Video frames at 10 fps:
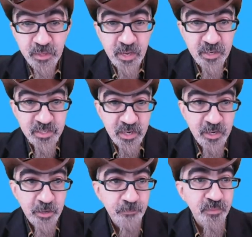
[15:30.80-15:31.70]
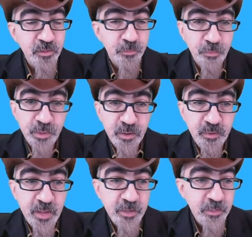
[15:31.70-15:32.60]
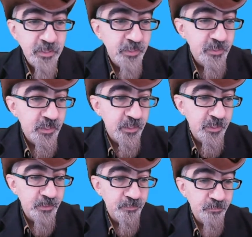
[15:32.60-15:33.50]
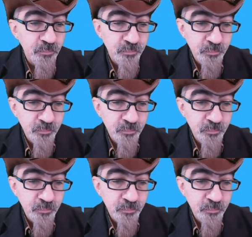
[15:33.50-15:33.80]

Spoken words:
a lot of time to prepare that. Um,